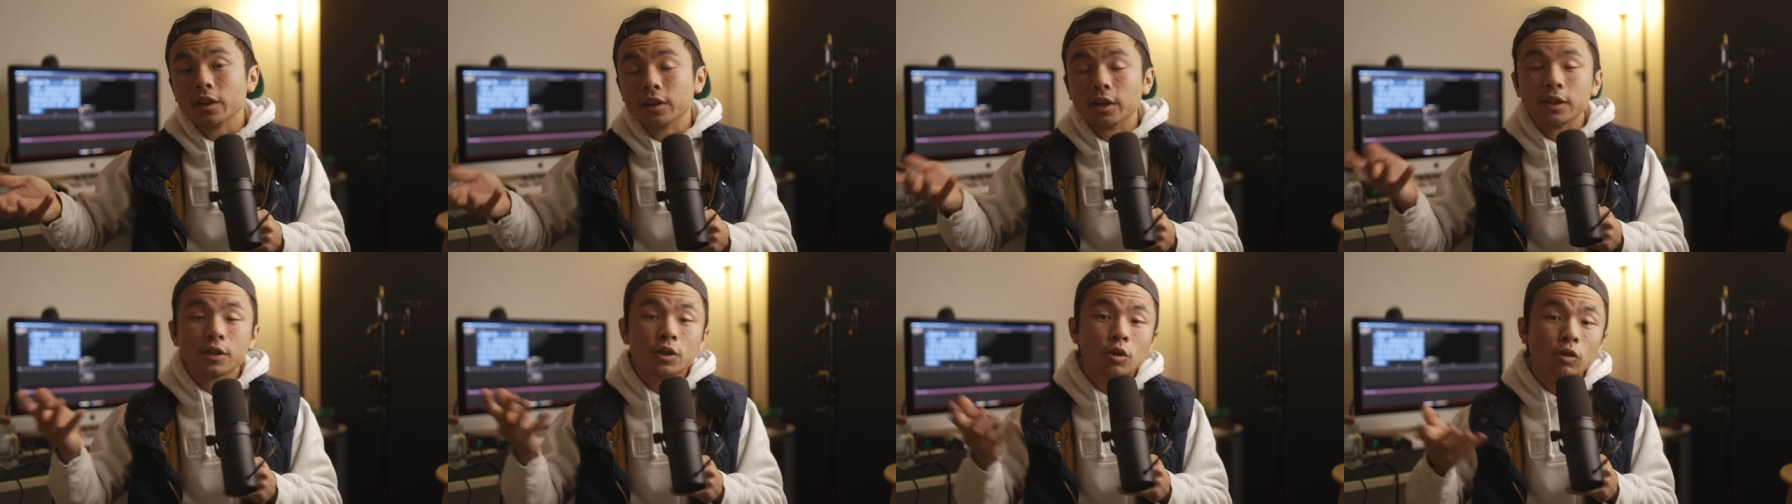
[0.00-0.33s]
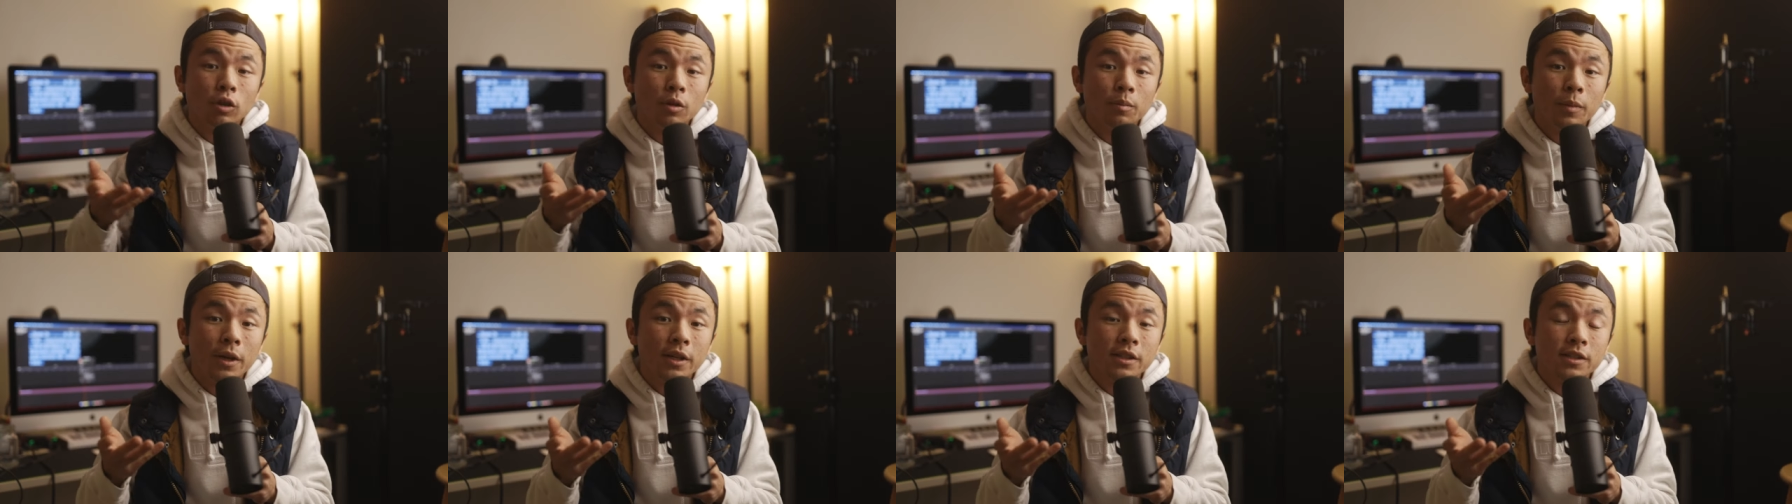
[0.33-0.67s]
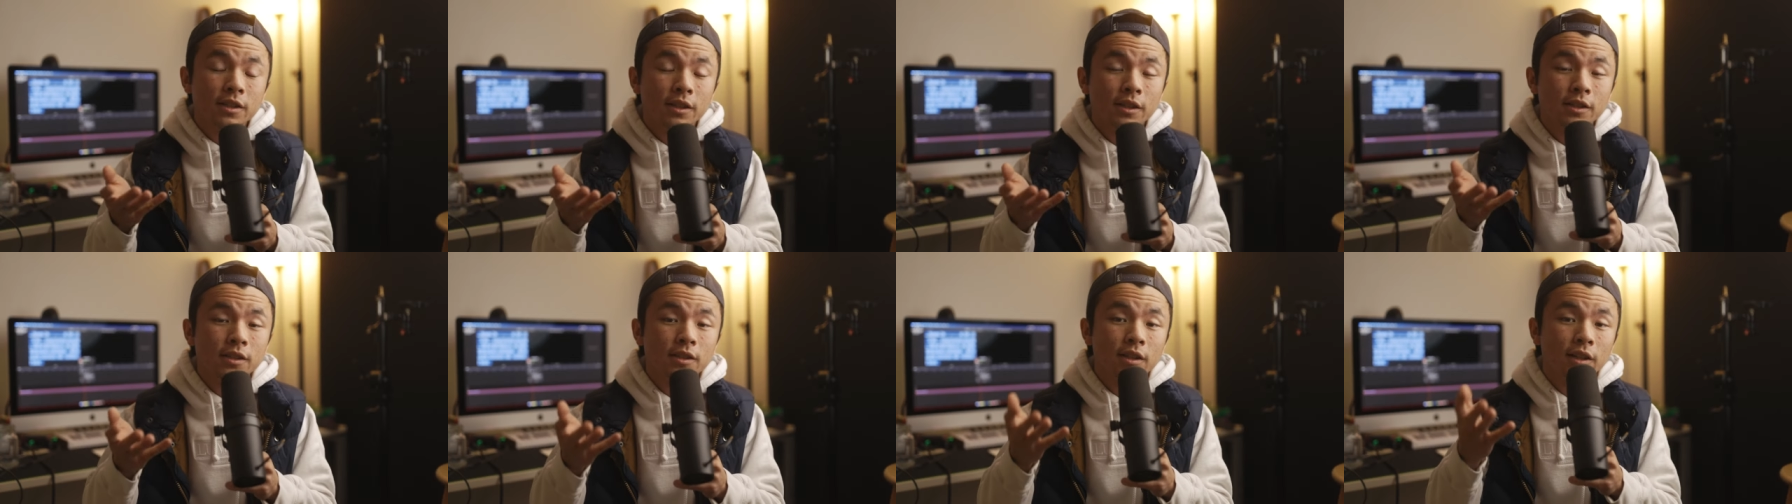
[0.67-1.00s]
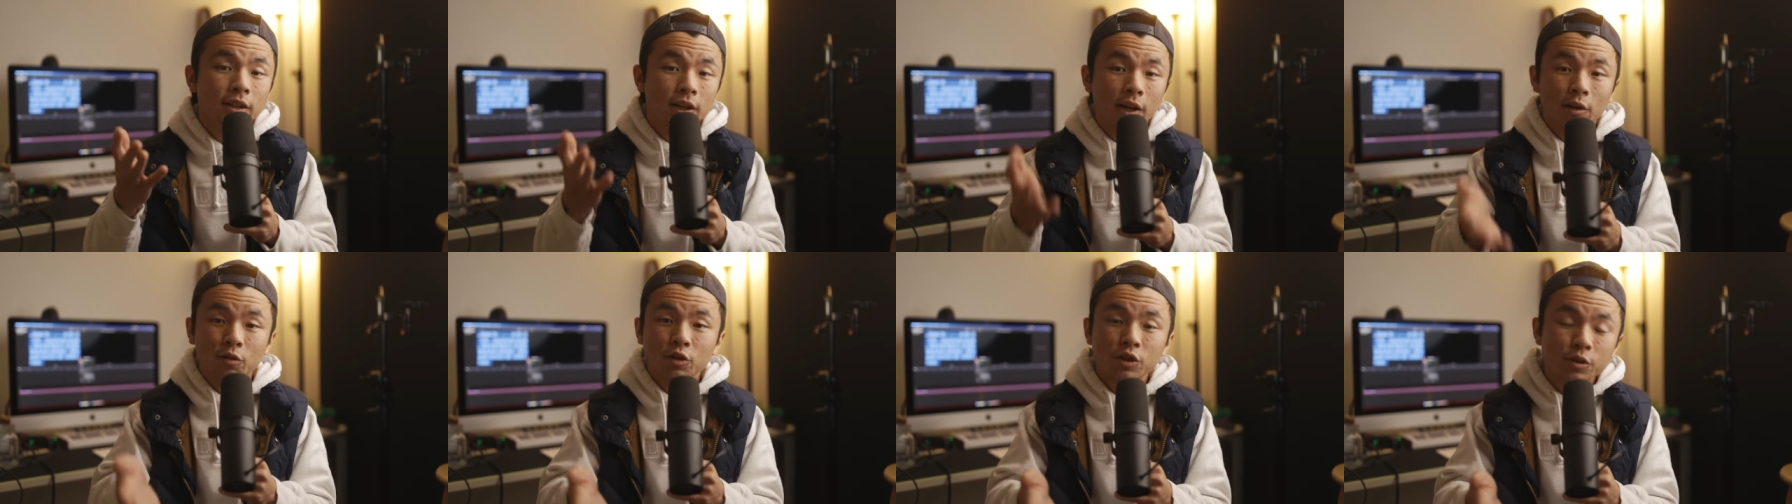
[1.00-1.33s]
that totally makes sense,
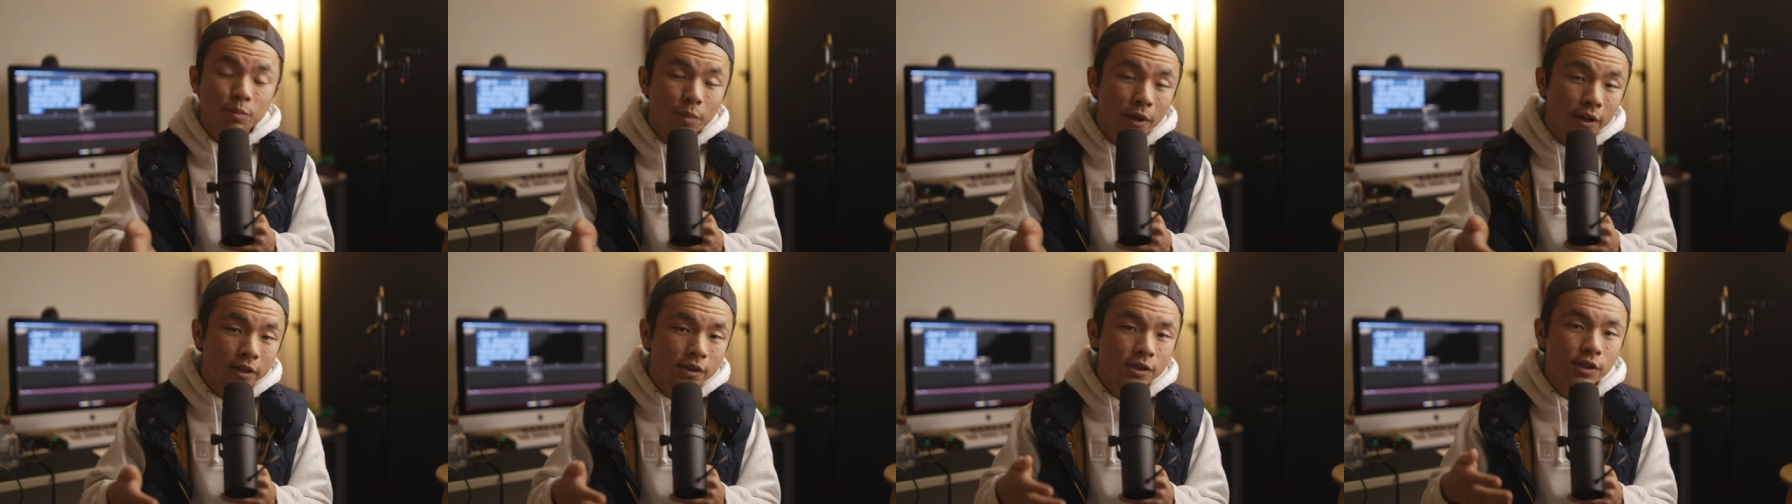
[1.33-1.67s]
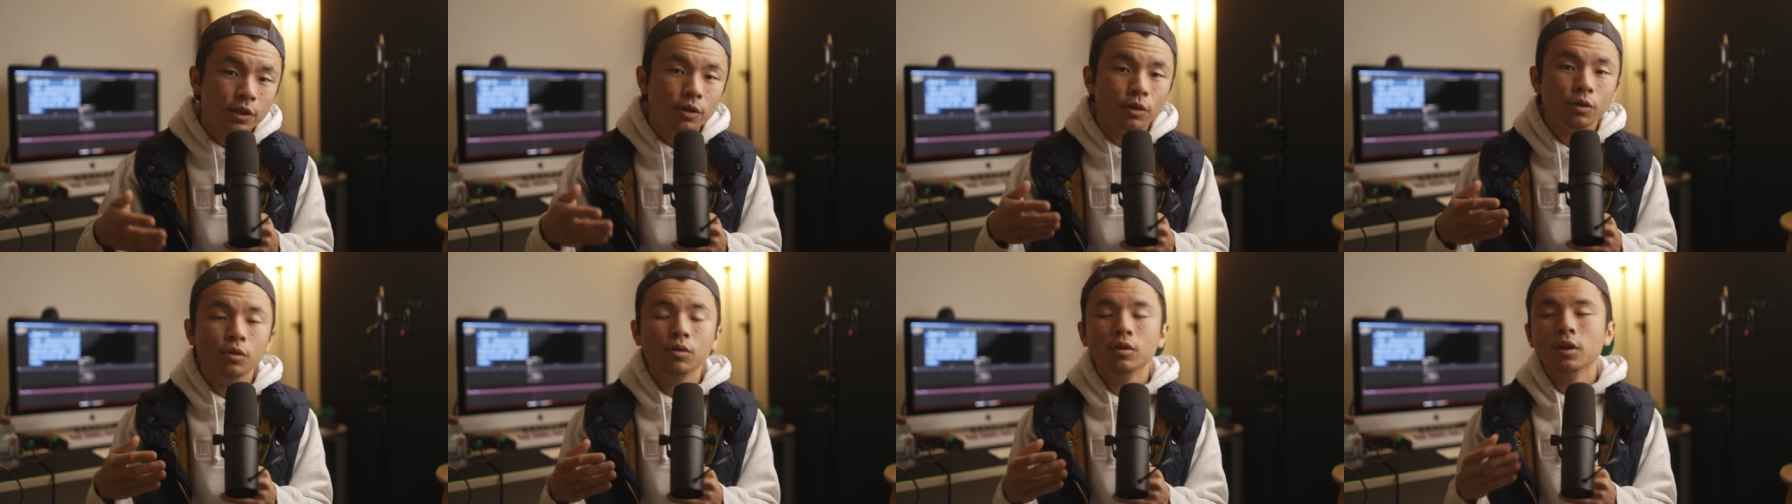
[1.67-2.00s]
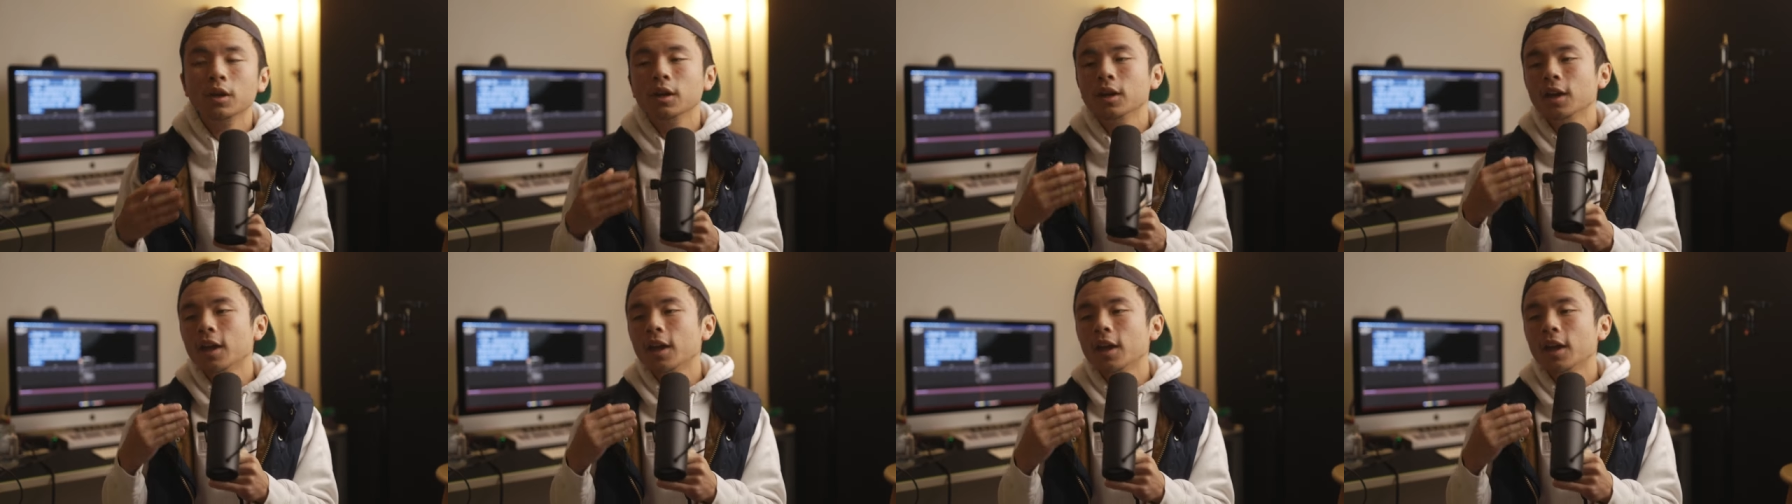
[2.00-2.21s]
like I respect you